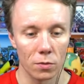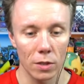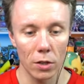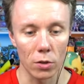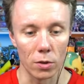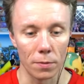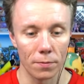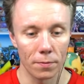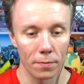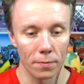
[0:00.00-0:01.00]
Thank you.
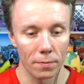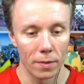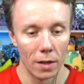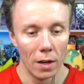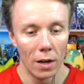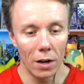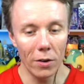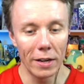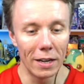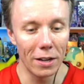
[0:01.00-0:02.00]

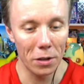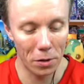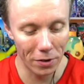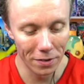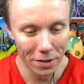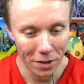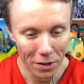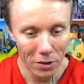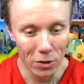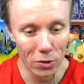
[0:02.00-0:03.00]
Oh, he lost.
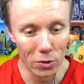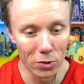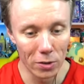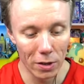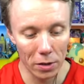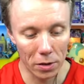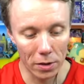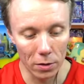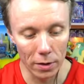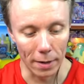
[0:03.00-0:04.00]
You
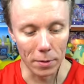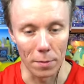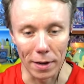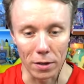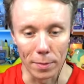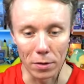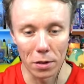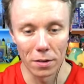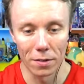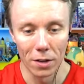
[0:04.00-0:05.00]
lost the... Oh, yeah, I'm going back to the
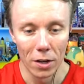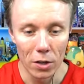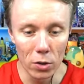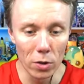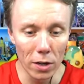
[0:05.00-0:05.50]
mouse. You